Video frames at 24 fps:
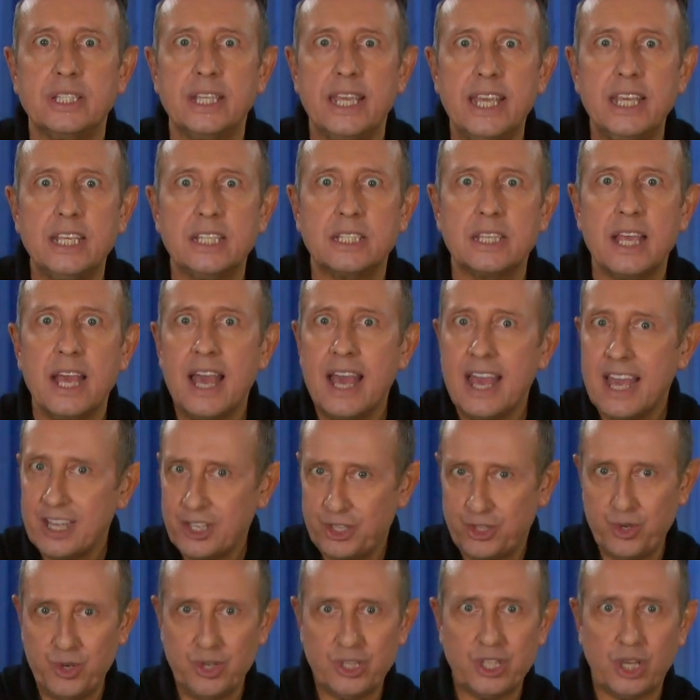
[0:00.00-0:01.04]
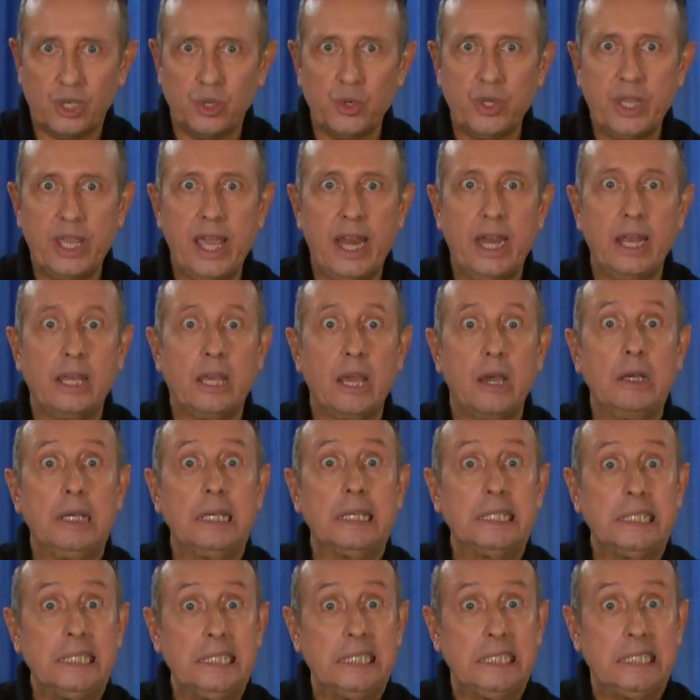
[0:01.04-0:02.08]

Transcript: is students are looking at it and going,